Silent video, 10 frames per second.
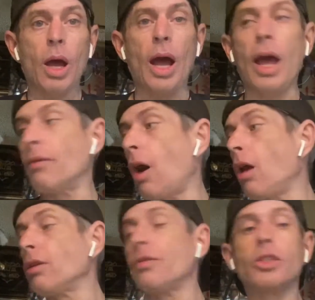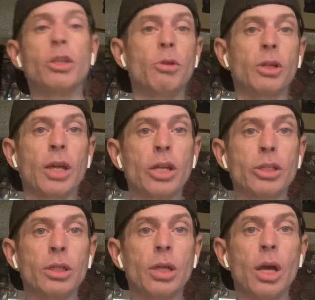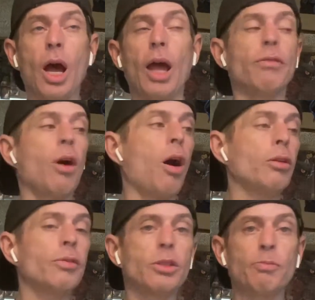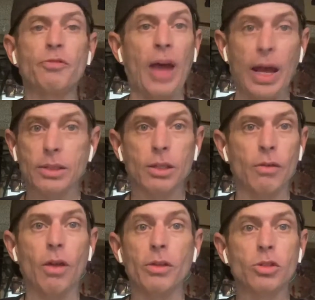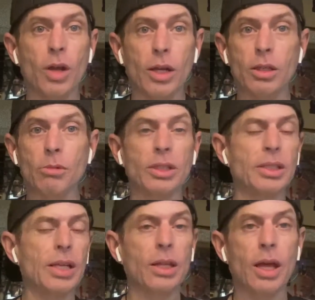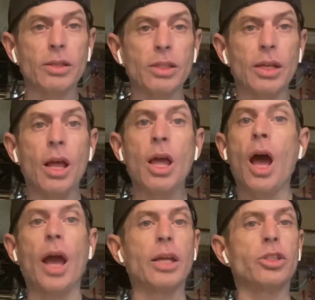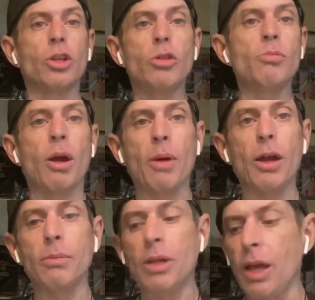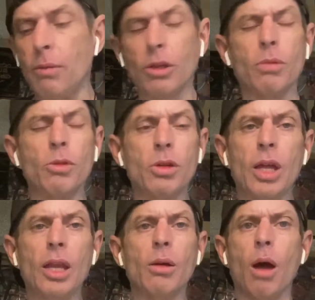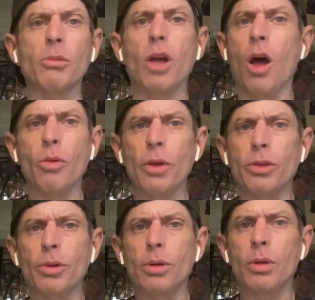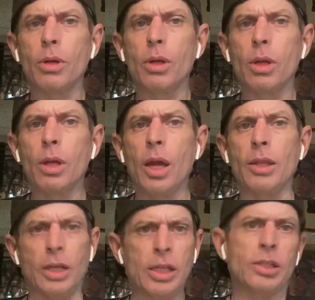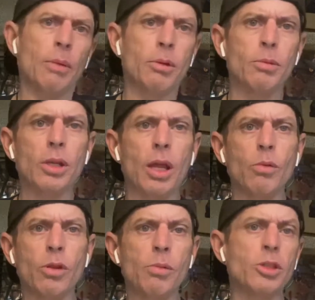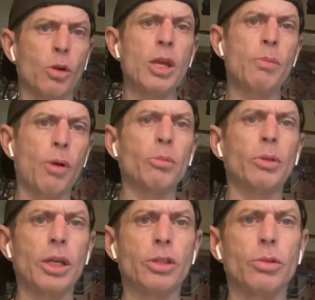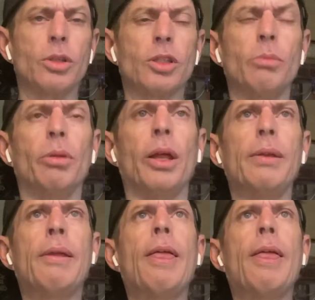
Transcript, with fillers: I have all of this communication. I have all of this facts of all these tracking numbers, exactly how this laid out. I can show you my buyer and me have been communicating almost all the way through. And then he stopped communicating with me. So he probably issued this complaint.